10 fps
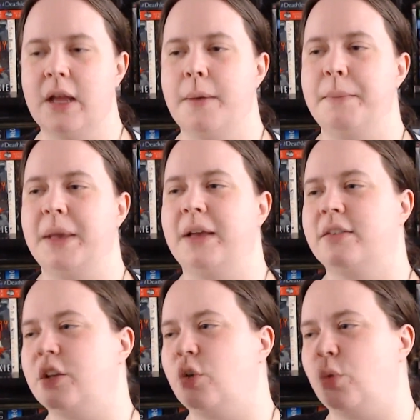because
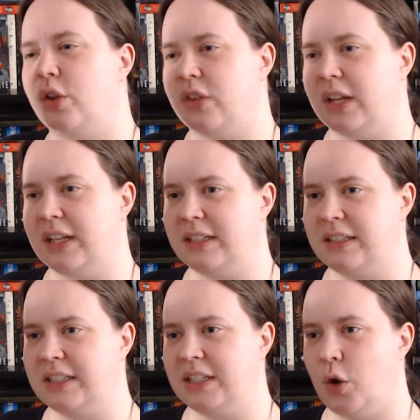it wasn't
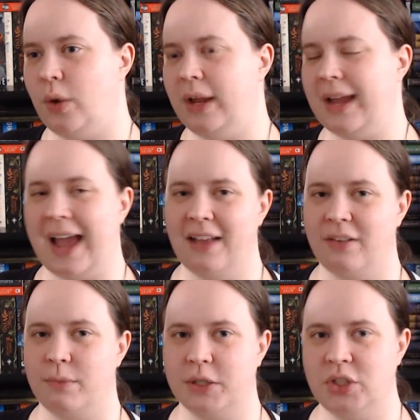going as
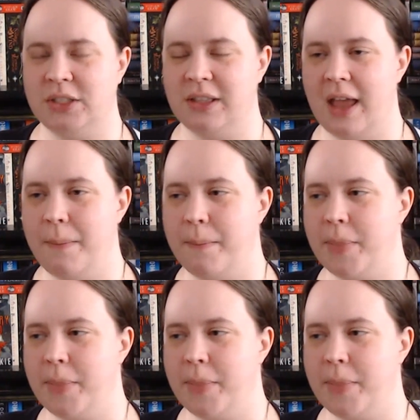much in depth,